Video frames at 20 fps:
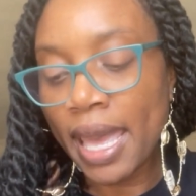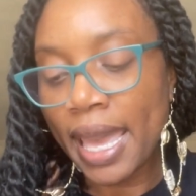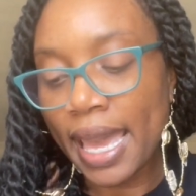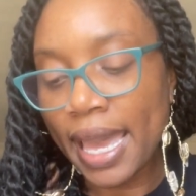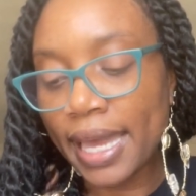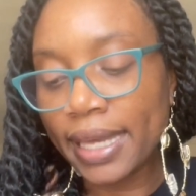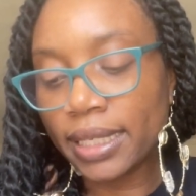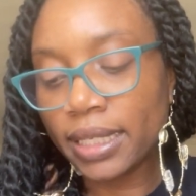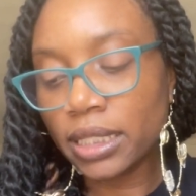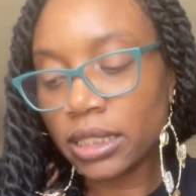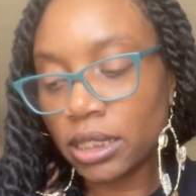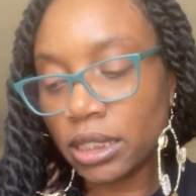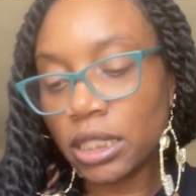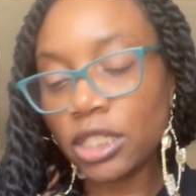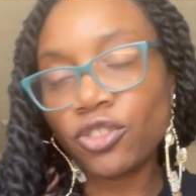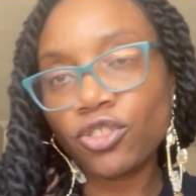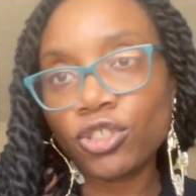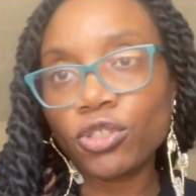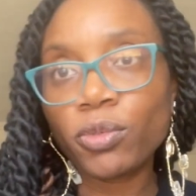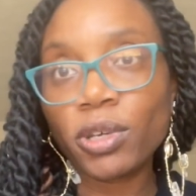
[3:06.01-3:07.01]
and can
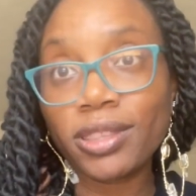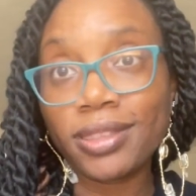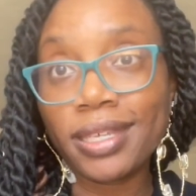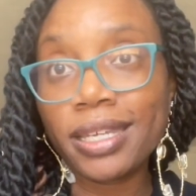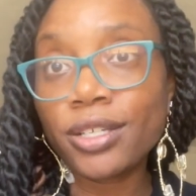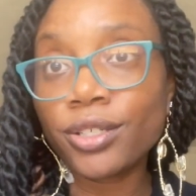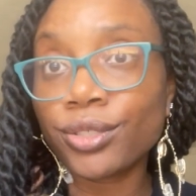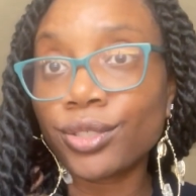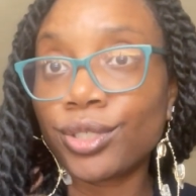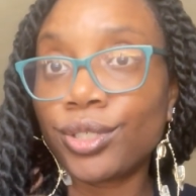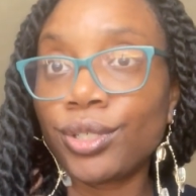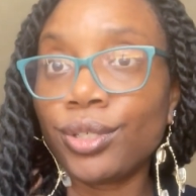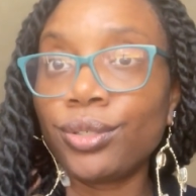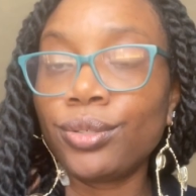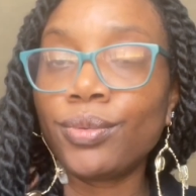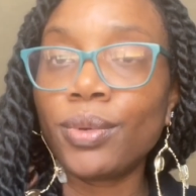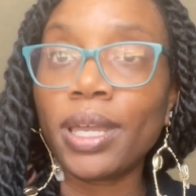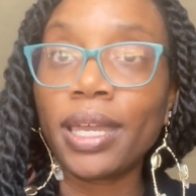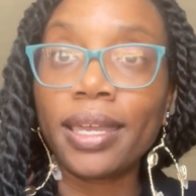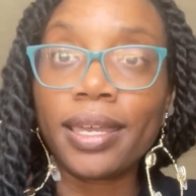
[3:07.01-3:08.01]
teach you a thing or
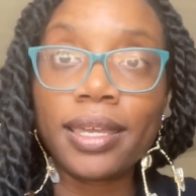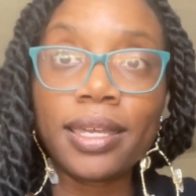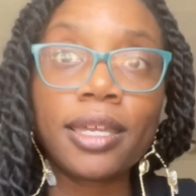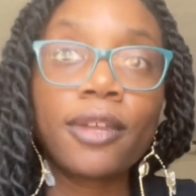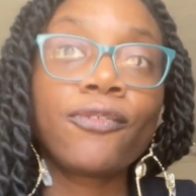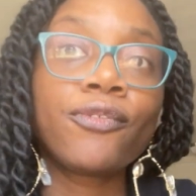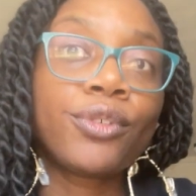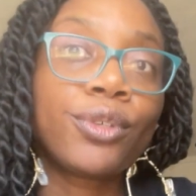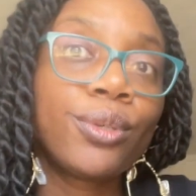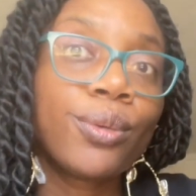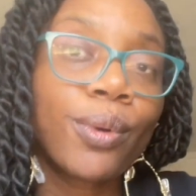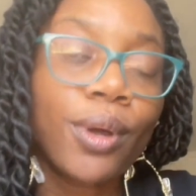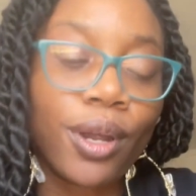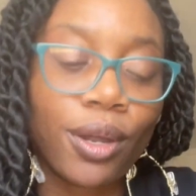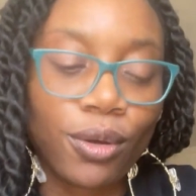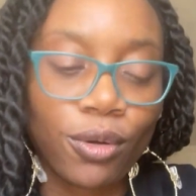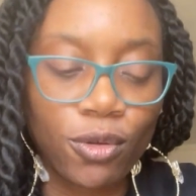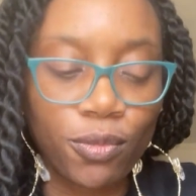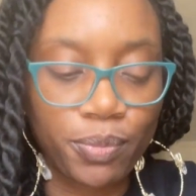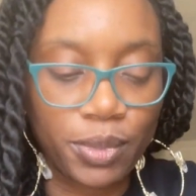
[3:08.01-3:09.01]
two if you are
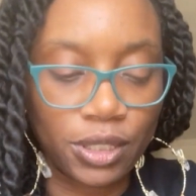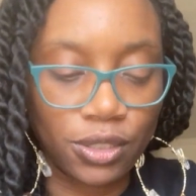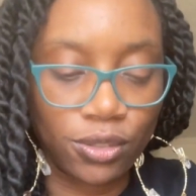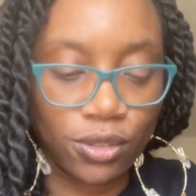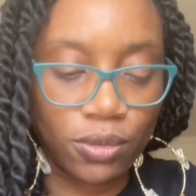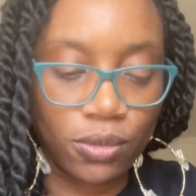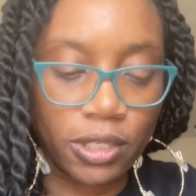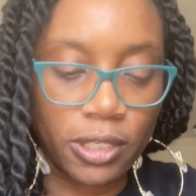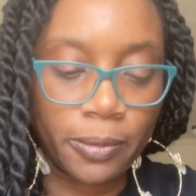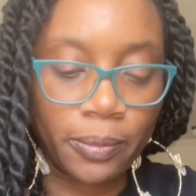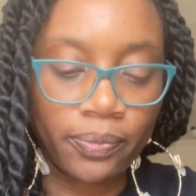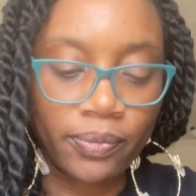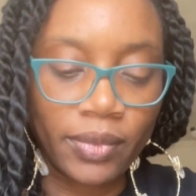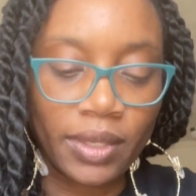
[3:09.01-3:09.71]
open to it.